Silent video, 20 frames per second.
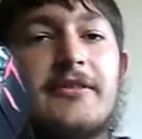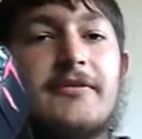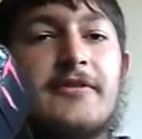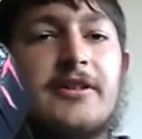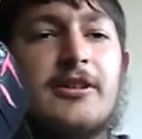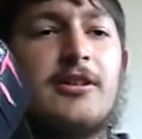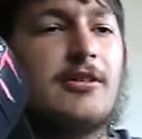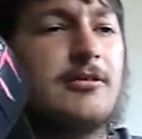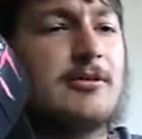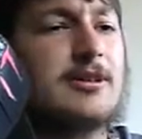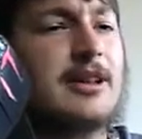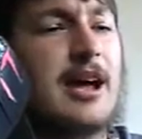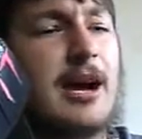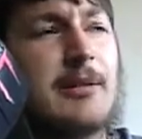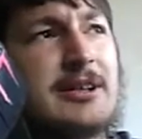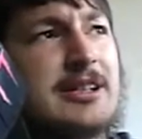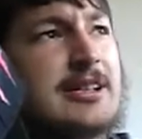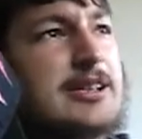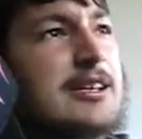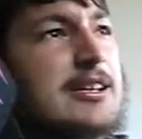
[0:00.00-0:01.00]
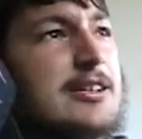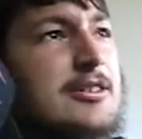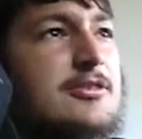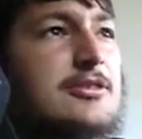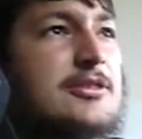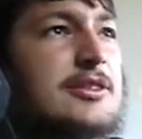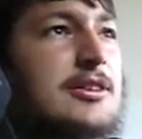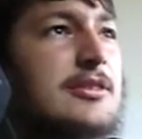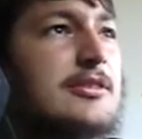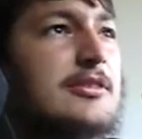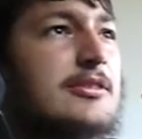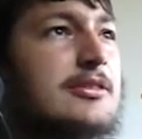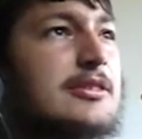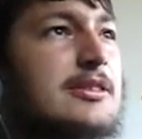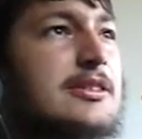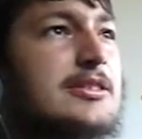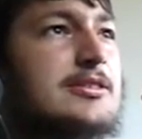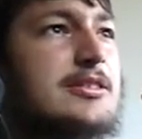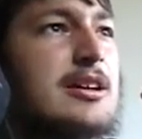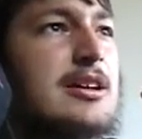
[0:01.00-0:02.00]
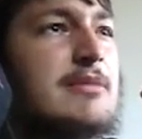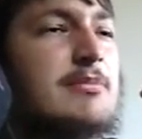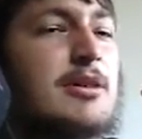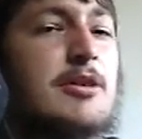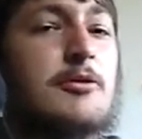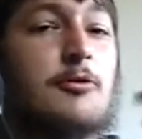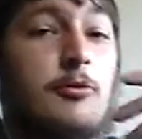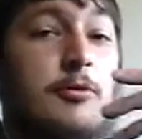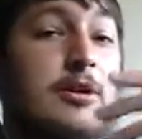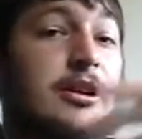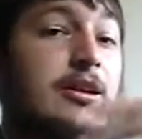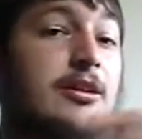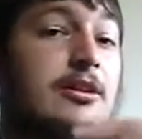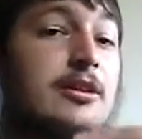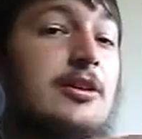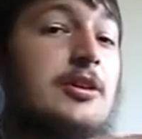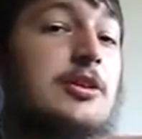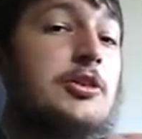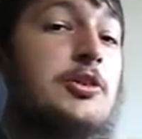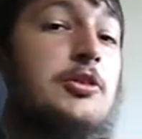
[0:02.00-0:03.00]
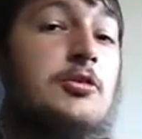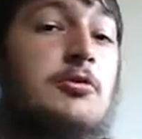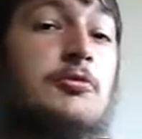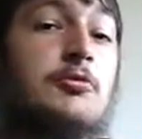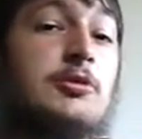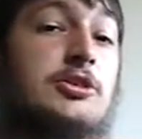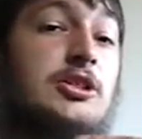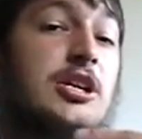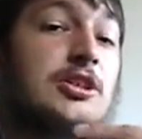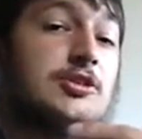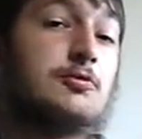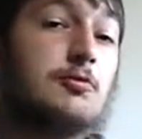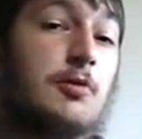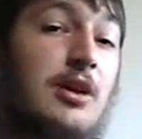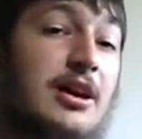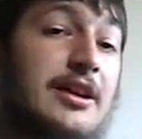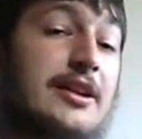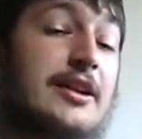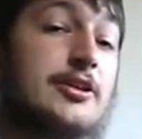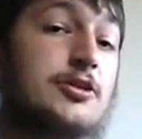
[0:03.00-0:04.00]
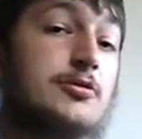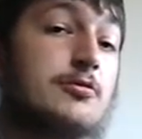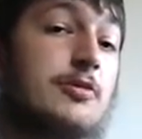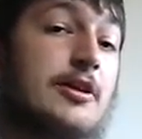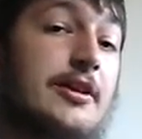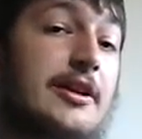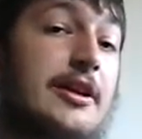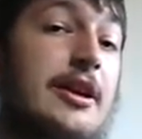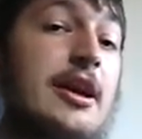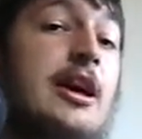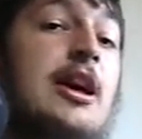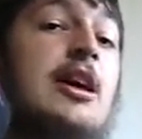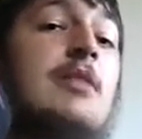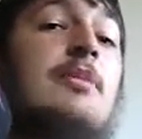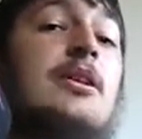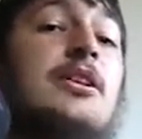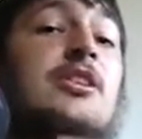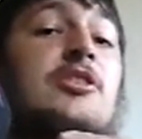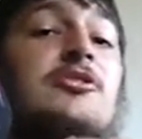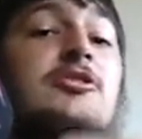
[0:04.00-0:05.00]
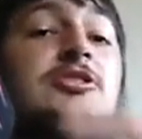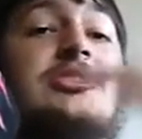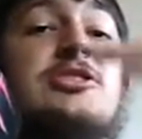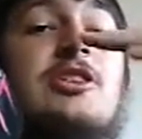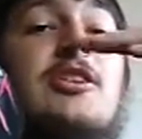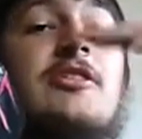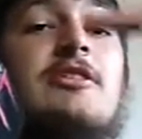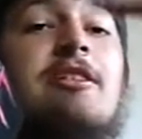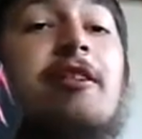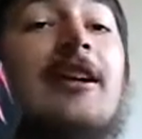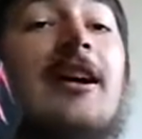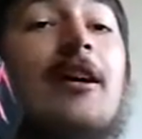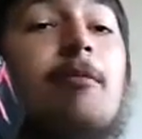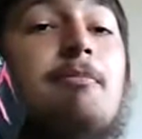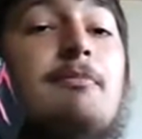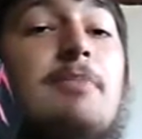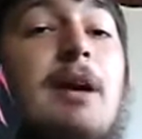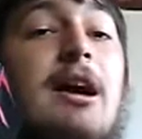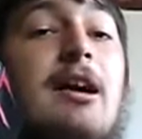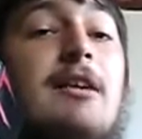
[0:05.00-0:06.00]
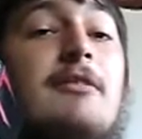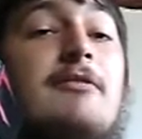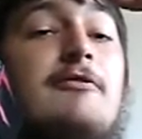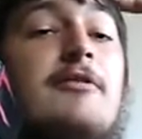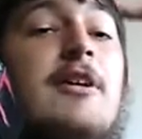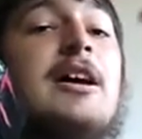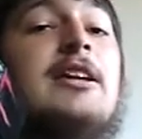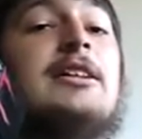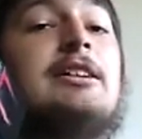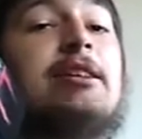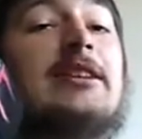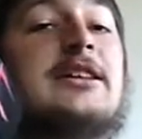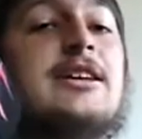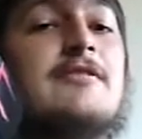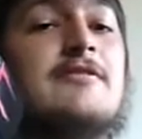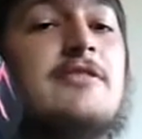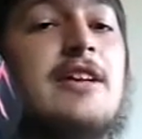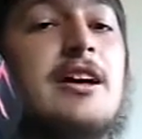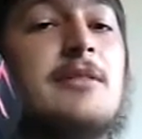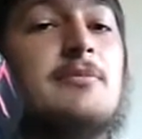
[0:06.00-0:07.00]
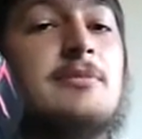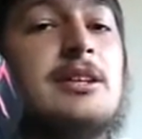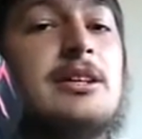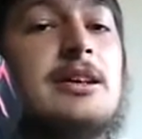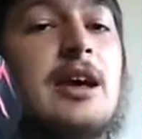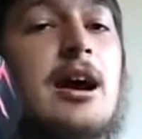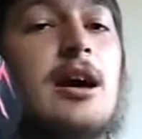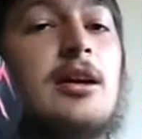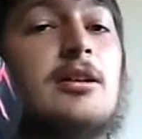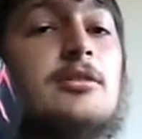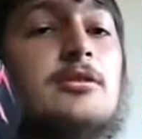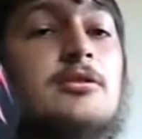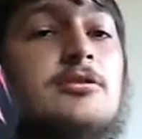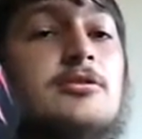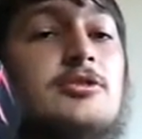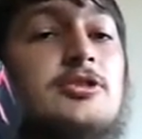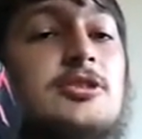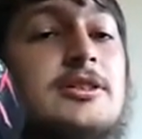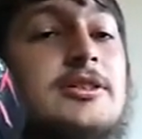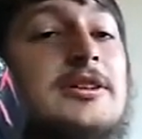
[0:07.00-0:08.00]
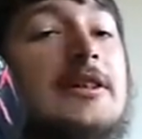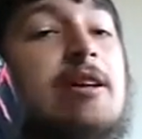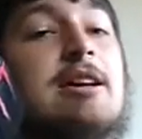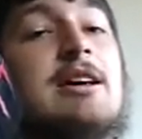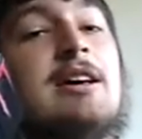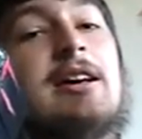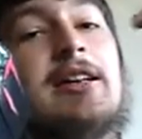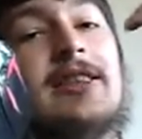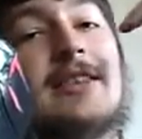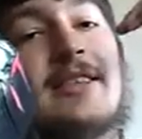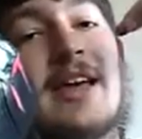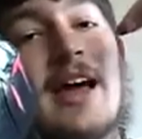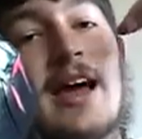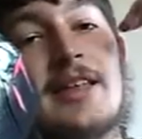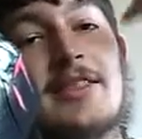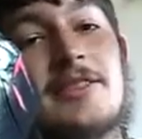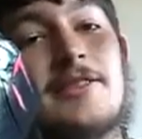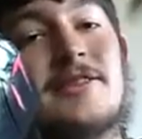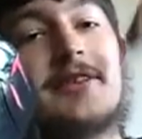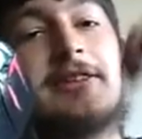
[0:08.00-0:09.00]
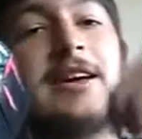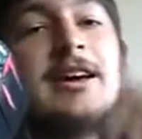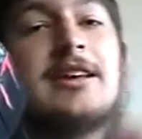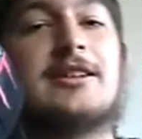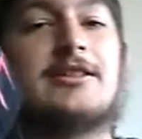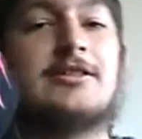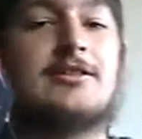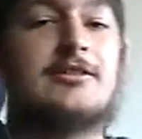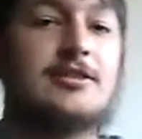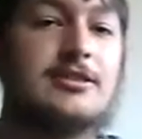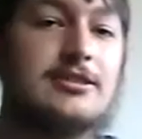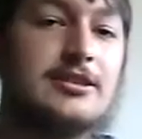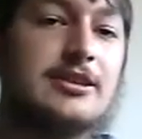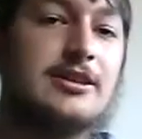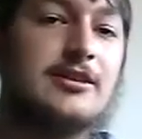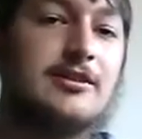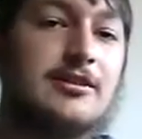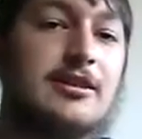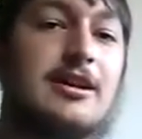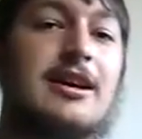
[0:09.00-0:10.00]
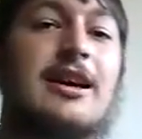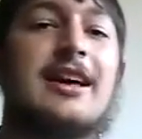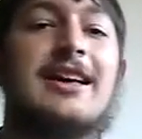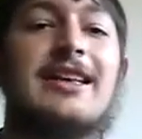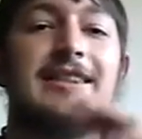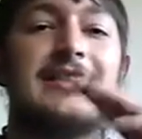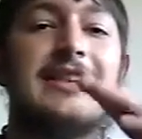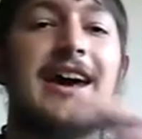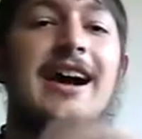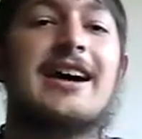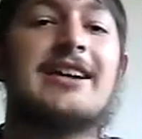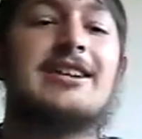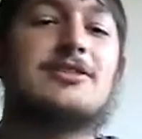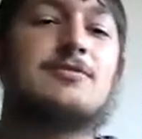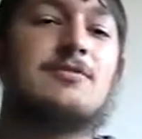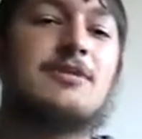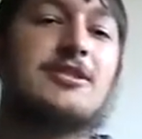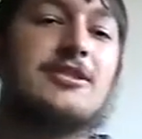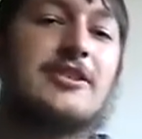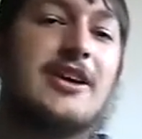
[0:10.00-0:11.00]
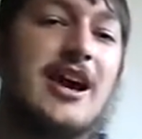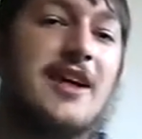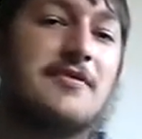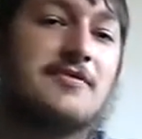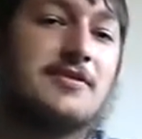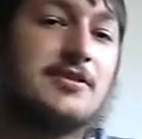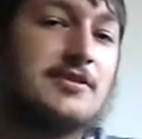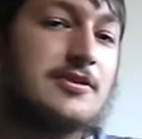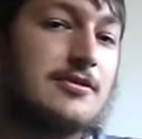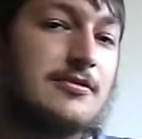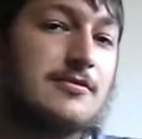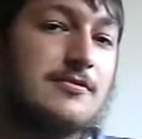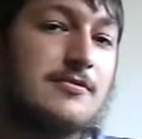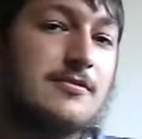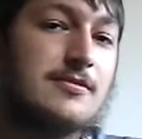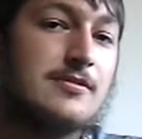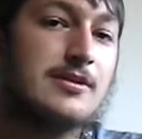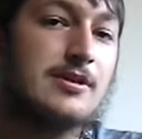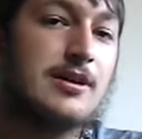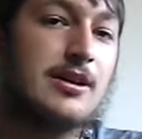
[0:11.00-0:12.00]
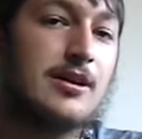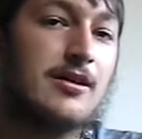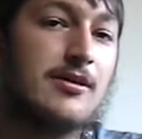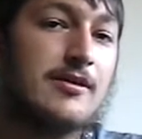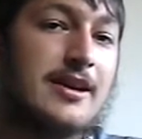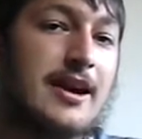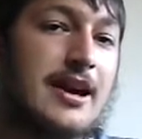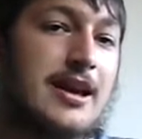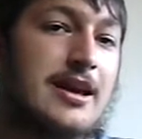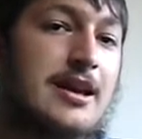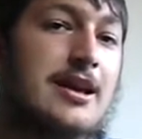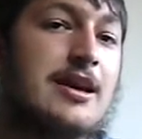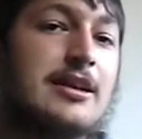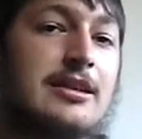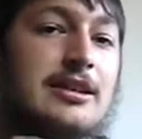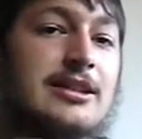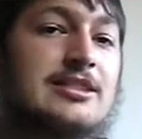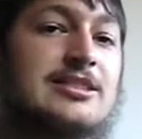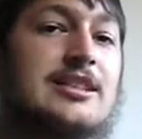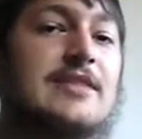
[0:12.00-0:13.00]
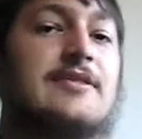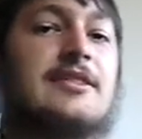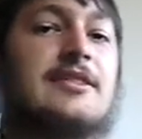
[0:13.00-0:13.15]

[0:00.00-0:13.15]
it think, oh, I'm going to get a good deal on this. But really, you just wanted 20, but you started above to give them the illusion that they're getting a good deal. That is what you have to do, okay? Let's give